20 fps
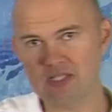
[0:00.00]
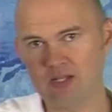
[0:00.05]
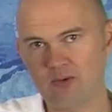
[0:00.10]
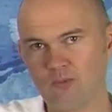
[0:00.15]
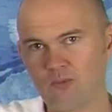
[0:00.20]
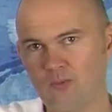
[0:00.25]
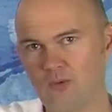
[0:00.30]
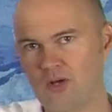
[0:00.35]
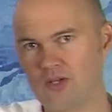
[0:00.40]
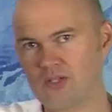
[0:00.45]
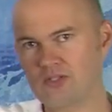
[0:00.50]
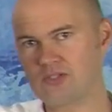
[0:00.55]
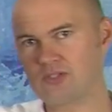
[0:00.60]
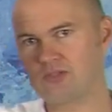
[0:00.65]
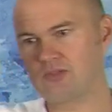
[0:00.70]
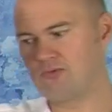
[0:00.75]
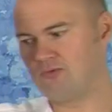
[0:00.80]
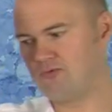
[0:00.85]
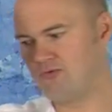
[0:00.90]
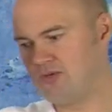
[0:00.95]
that
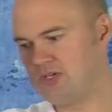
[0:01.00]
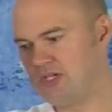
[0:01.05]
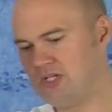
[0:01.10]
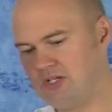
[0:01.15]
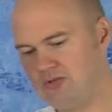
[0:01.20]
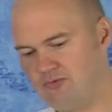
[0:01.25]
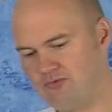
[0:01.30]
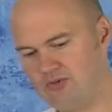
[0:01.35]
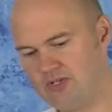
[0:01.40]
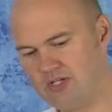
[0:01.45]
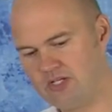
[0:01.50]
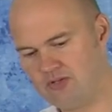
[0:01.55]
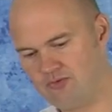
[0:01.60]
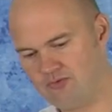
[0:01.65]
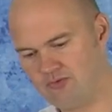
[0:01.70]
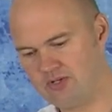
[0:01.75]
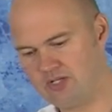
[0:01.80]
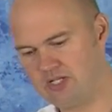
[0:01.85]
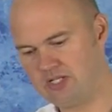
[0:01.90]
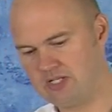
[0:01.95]
was really, really,
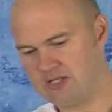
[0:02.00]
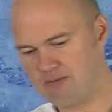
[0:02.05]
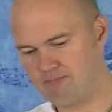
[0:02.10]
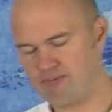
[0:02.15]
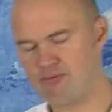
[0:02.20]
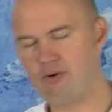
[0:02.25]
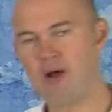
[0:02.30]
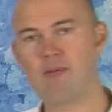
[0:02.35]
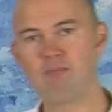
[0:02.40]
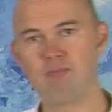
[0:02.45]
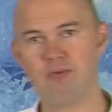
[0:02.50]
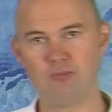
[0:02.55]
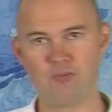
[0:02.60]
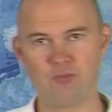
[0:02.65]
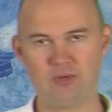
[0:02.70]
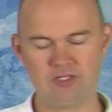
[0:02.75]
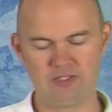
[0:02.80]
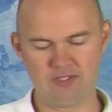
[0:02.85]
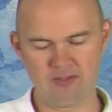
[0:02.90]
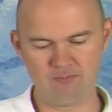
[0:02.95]
really the problem
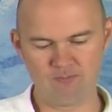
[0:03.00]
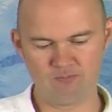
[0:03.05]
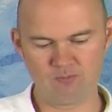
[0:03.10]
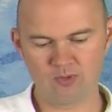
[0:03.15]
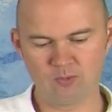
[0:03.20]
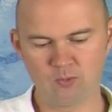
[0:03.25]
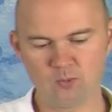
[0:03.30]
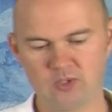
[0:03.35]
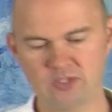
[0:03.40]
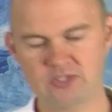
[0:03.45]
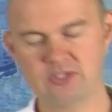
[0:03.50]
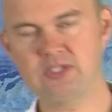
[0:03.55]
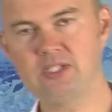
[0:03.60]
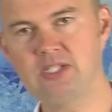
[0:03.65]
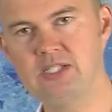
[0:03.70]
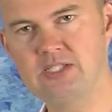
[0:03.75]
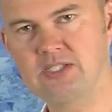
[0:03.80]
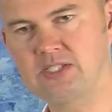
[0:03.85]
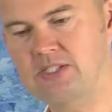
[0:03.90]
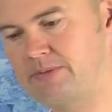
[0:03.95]
with them was
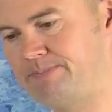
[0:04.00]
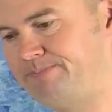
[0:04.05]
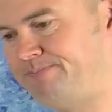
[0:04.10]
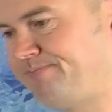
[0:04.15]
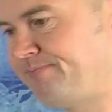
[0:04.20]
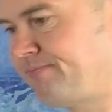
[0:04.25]
this.